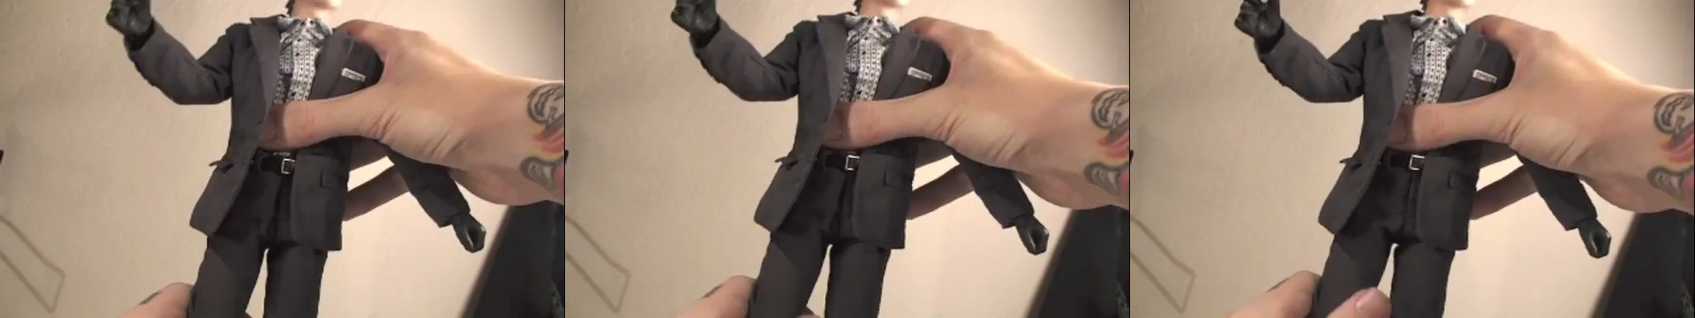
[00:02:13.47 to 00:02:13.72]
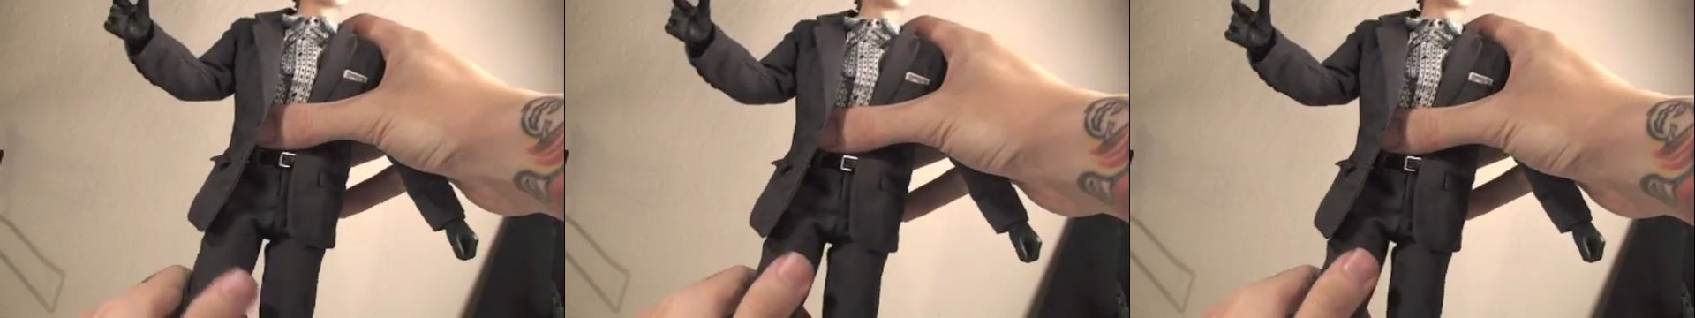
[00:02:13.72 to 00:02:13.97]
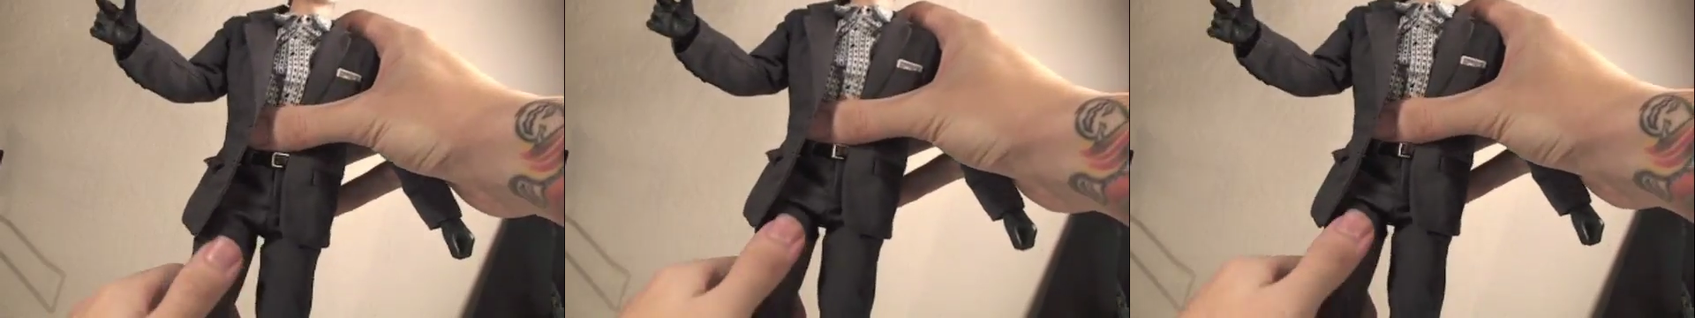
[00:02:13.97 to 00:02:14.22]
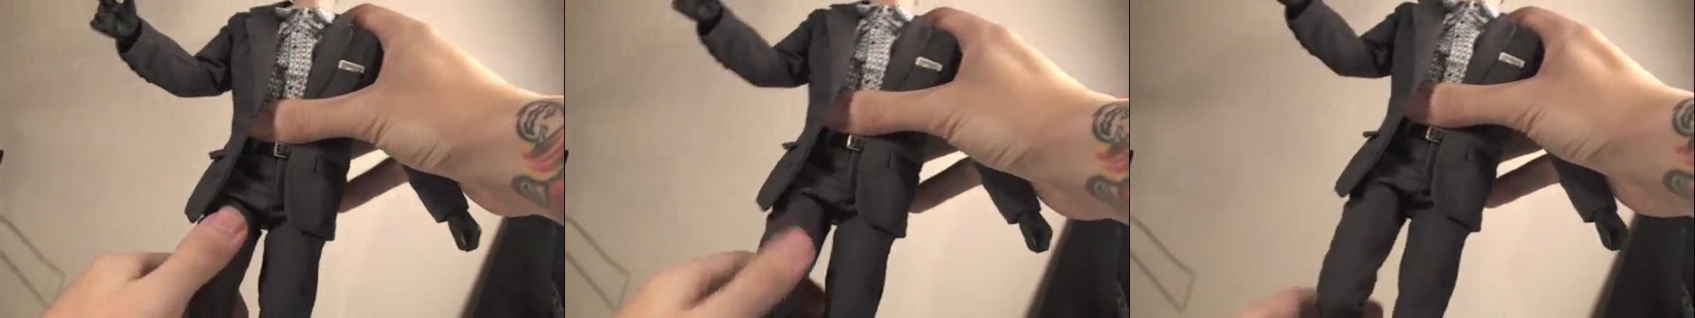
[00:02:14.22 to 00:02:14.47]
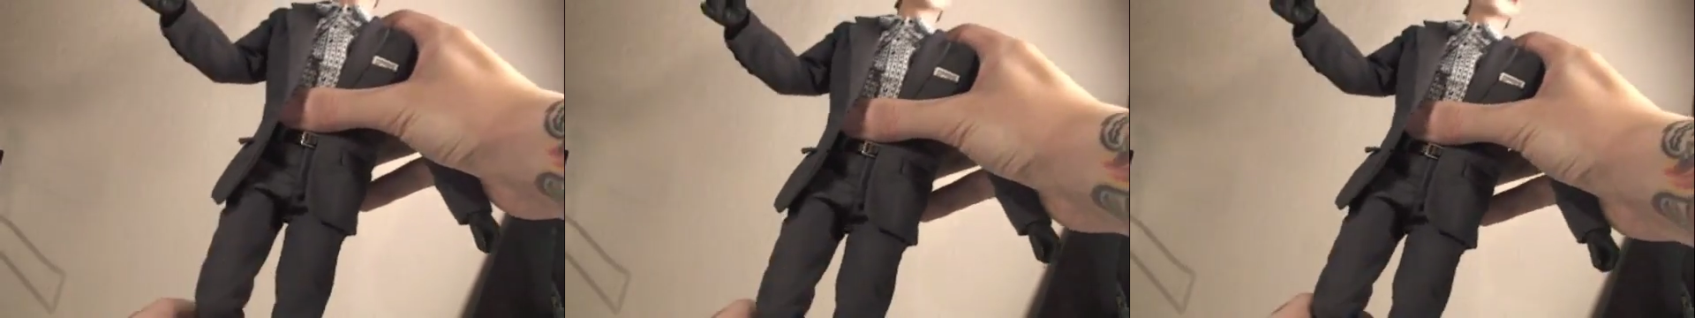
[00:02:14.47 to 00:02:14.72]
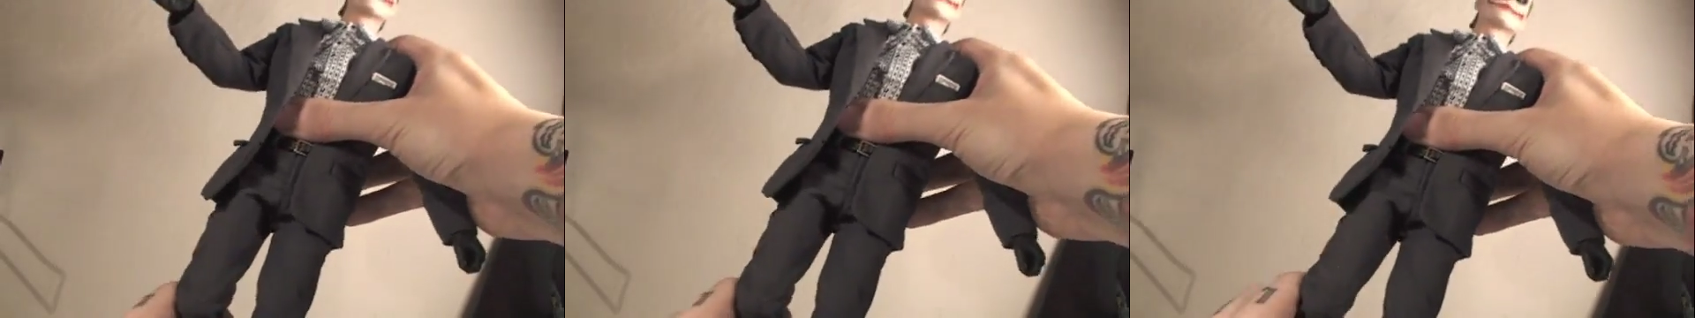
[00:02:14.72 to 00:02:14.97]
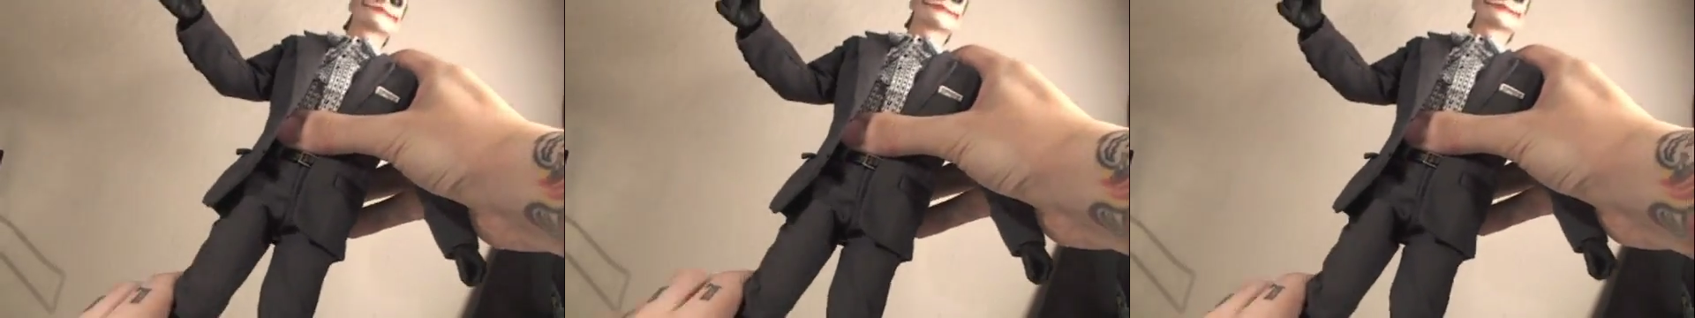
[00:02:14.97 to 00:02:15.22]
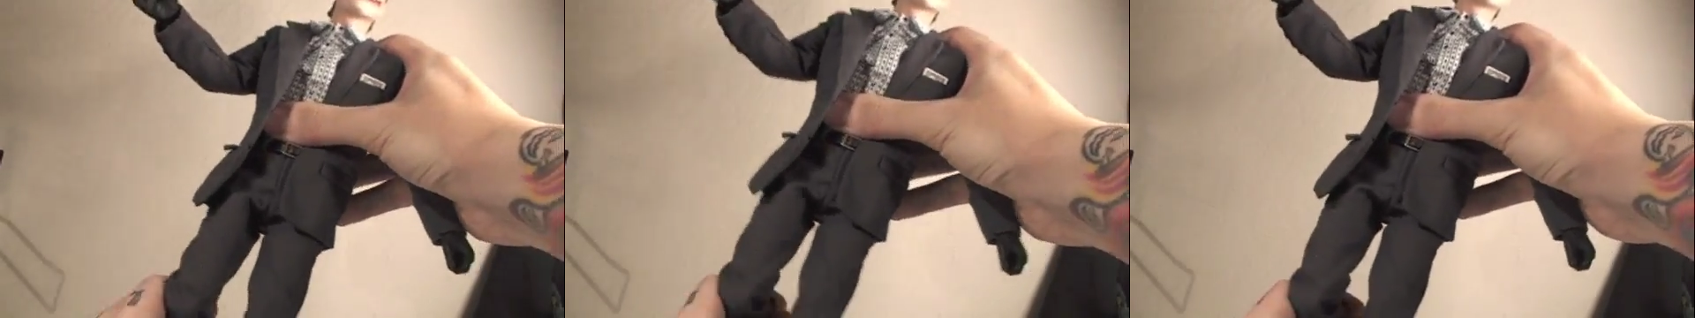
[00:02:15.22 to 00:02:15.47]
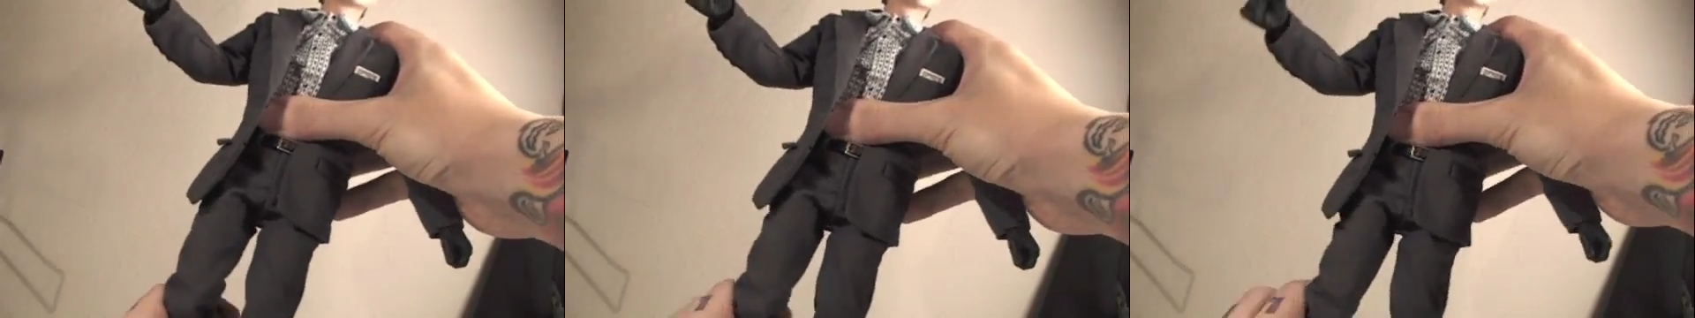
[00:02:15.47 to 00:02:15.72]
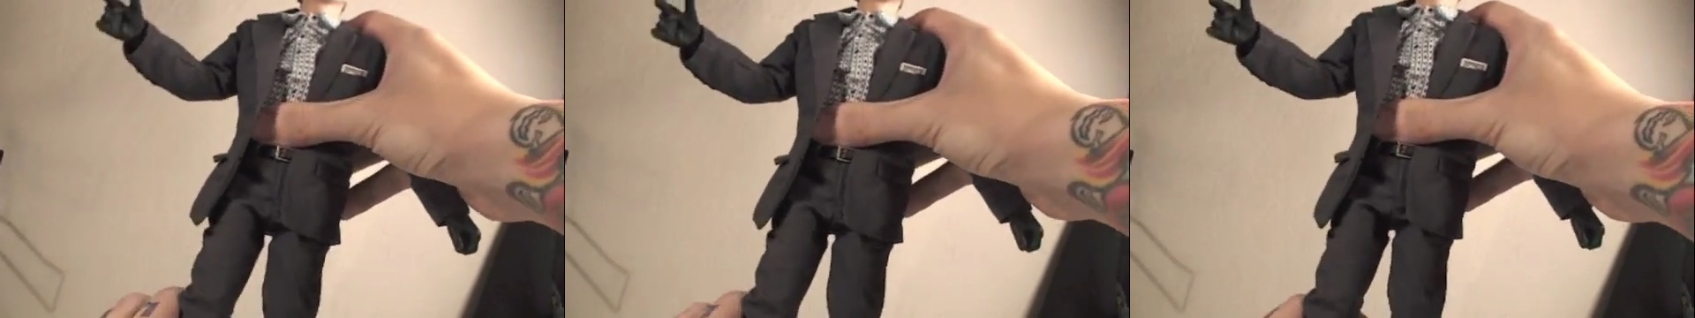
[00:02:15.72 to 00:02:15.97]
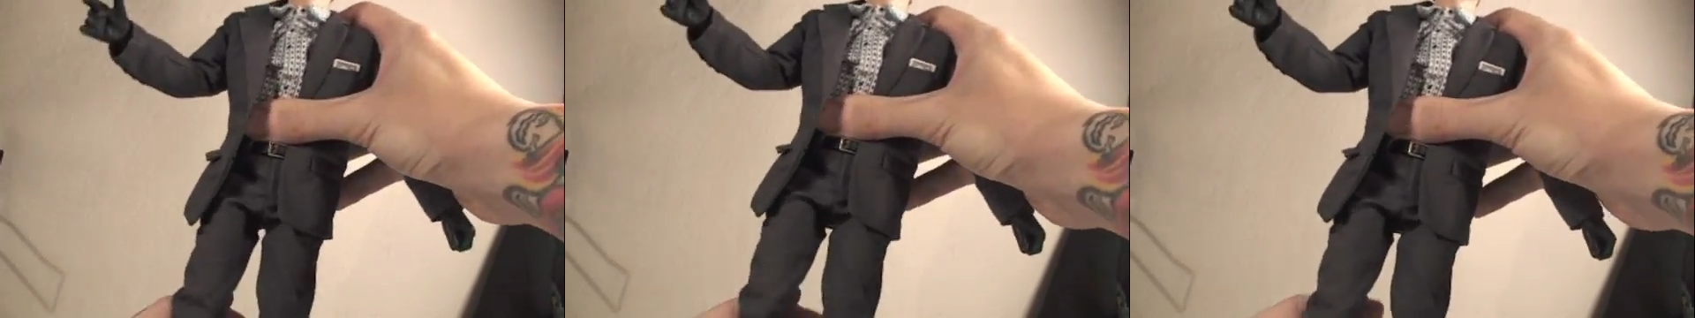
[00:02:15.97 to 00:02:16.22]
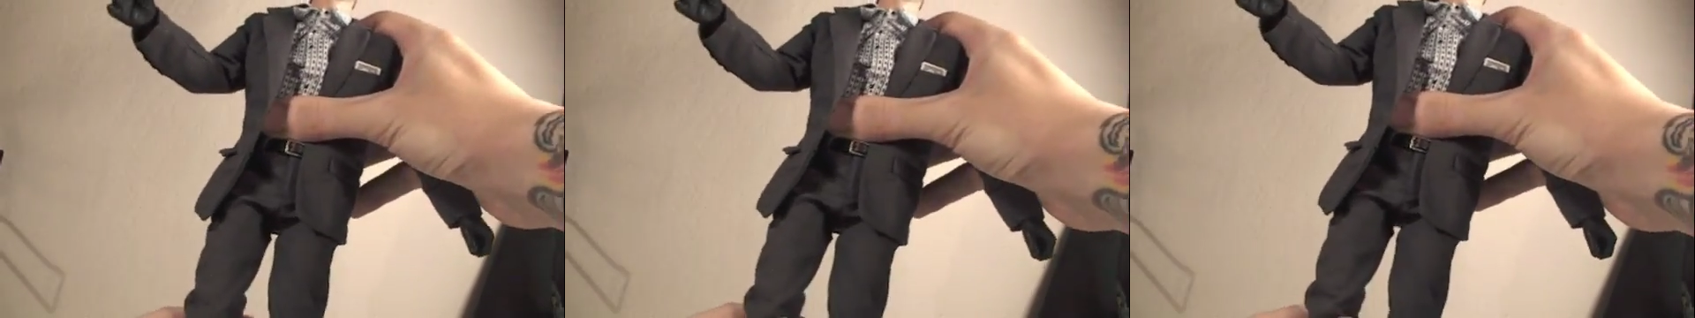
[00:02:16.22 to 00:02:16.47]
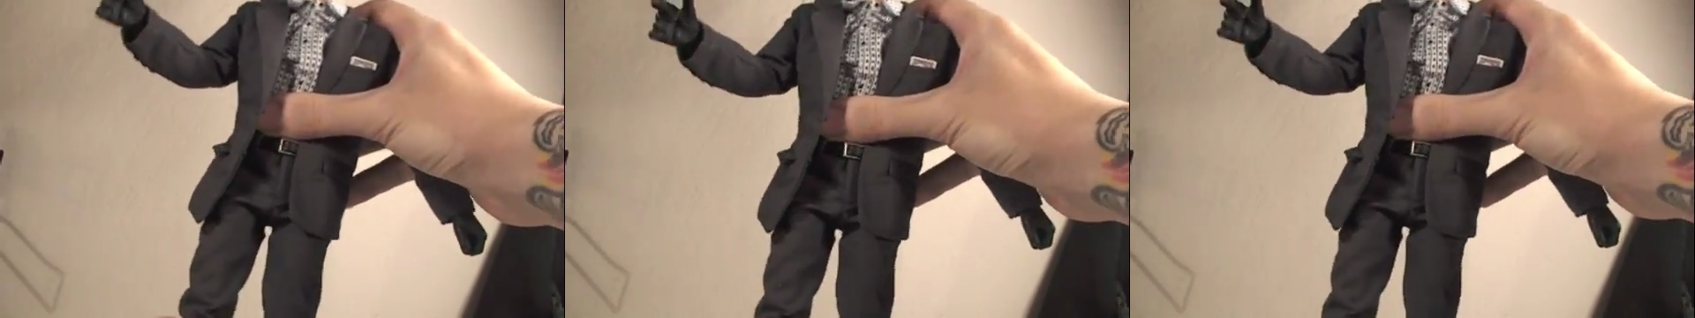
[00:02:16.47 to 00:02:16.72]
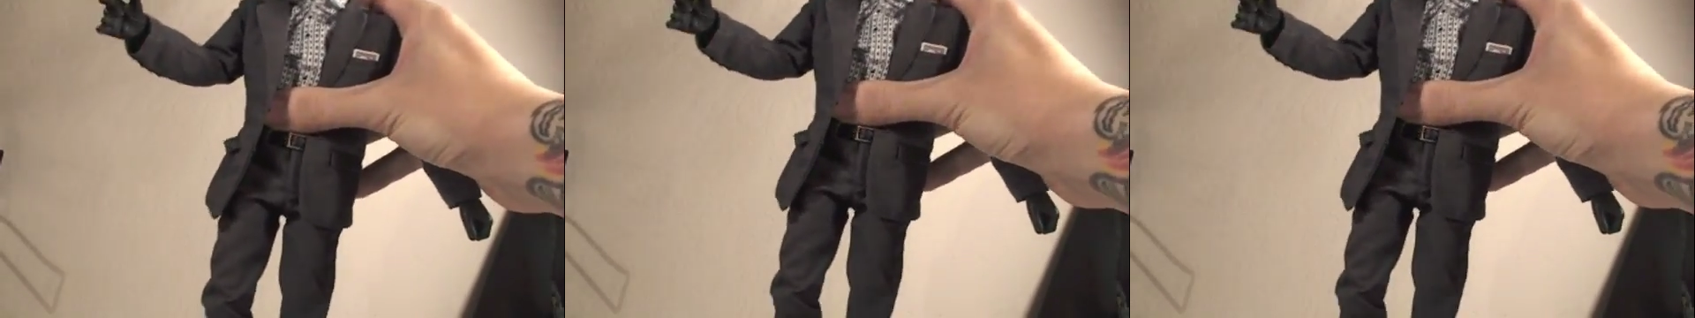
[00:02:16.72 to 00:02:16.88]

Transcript: No face is visible, so there are no lips to read.